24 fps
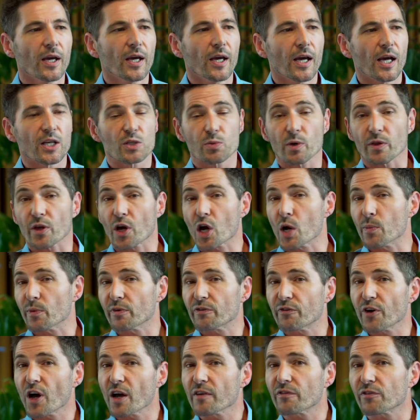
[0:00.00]
That's where the home of
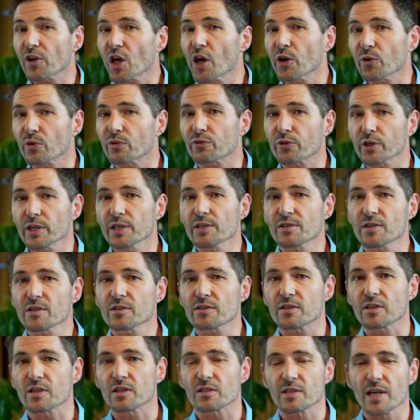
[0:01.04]
fight, flight or freeze is,
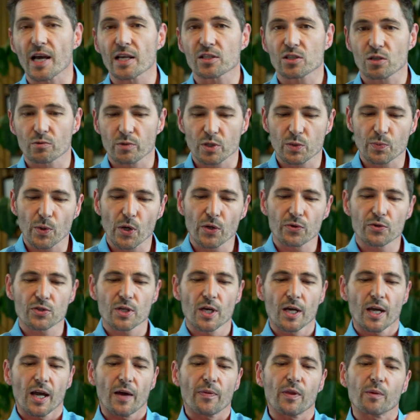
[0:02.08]
the disaster response.
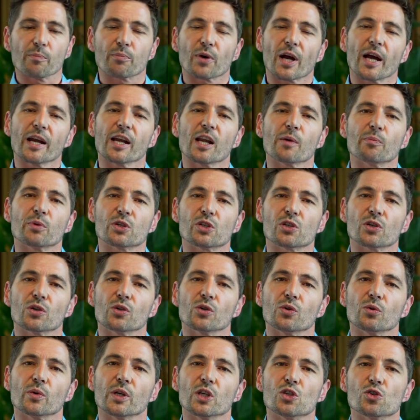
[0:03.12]
And then brain number
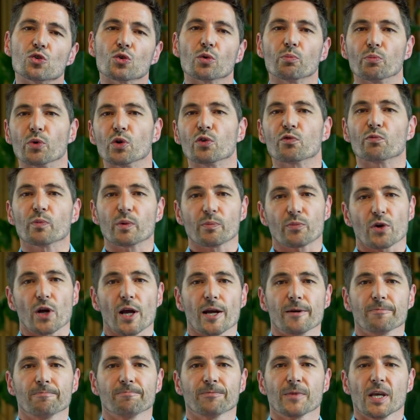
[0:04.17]
2 is your movement brain.